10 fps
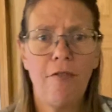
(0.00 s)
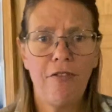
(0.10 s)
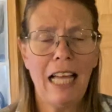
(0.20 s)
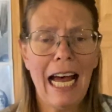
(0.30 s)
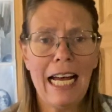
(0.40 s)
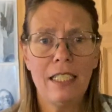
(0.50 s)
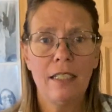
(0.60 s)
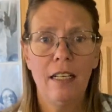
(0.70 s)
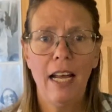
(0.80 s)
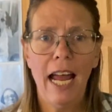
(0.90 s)
flat,
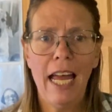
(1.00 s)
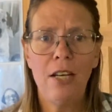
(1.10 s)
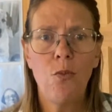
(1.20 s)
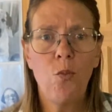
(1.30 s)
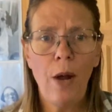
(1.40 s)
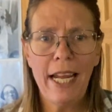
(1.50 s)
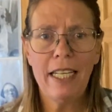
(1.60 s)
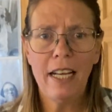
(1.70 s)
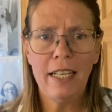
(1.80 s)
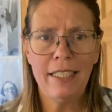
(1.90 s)
and
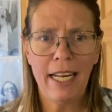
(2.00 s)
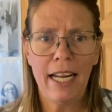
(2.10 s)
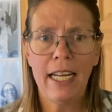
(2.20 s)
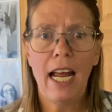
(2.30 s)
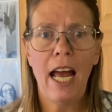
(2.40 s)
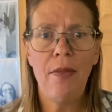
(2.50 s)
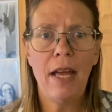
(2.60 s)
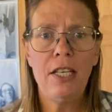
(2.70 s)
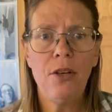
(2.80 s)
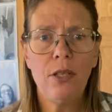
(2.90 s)
wait a day. And
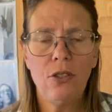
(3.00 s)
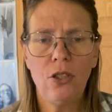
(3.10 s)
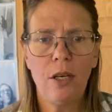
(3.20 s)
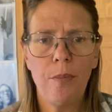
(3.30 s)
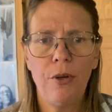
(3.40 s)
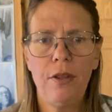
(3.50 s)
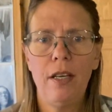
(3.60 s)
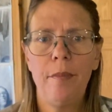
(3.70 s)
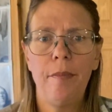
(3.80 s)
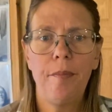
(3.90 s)
then you can start
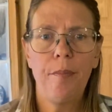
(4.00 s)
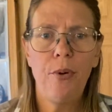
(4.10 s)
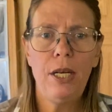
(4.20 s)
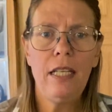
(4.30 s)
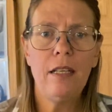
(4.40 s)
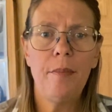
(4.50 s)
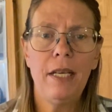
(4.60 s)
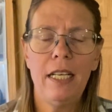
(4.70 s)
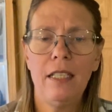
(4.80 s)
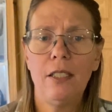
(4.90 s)
putting them
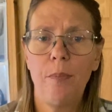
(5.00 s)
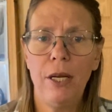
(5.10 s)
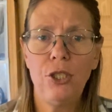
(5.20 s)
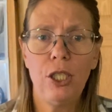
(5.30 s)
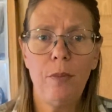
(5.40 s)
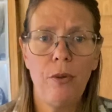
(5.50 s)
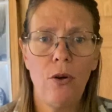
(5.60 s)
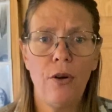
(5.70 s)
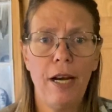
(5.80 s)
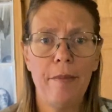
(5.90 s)
in a spreadsheet
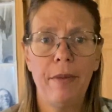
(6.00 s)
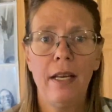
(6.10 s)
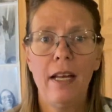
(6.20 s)
program.